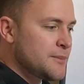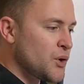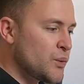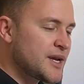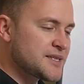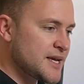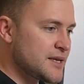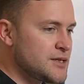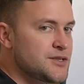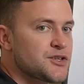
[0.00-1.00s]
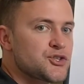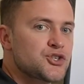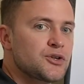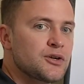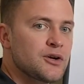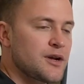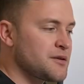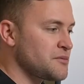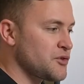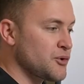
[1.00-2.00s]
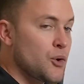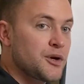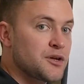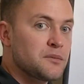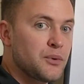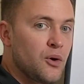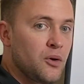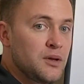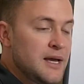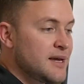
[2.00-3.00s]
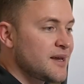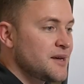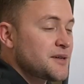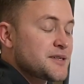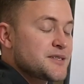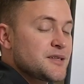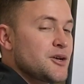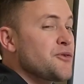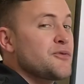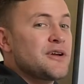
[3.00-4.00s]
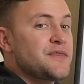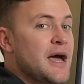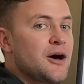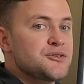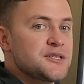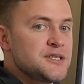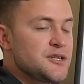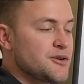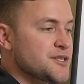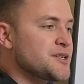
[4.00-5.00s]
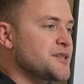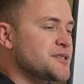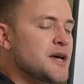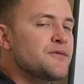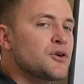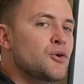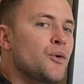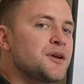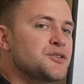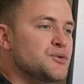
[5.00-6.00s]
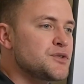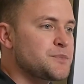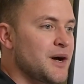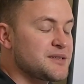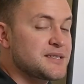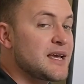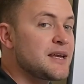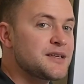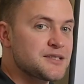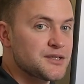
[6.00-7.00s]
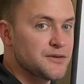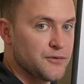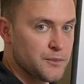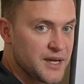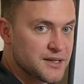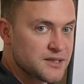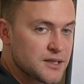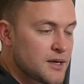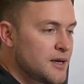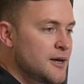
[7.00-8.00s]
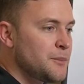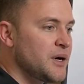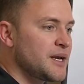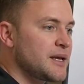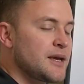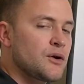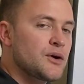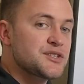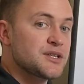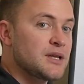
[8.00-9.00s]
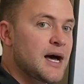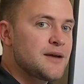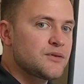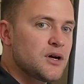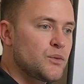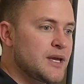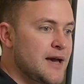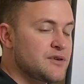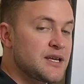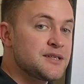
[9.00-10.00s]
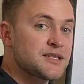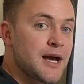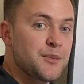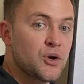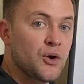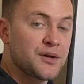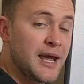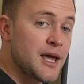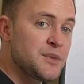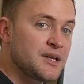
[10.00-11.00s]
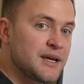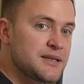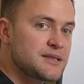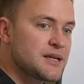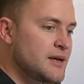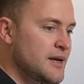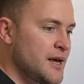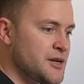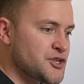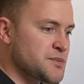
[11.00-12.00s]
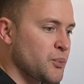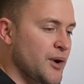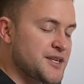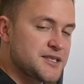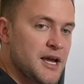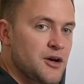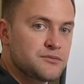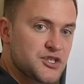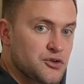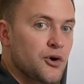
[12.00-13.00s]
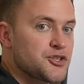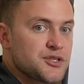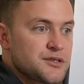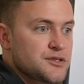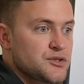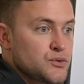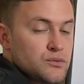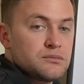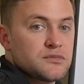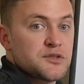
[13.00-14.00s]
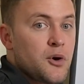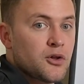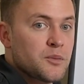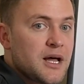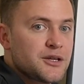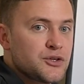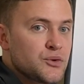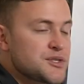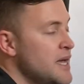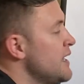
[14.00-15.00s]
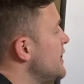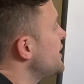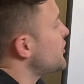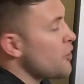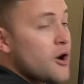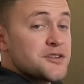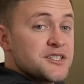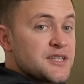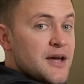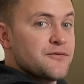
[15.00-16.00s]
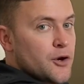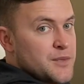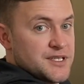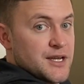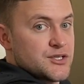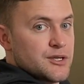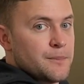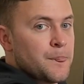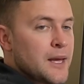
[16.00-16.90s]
But we could take yeast and sugar and throw it in a bowl and it could sit there for 1,000 years and it's never going to spontaneously ferment. But in our saliva, we have an enzyme called amylase, and it just breaks down starches to smaller molecules, and it causes that fermentation.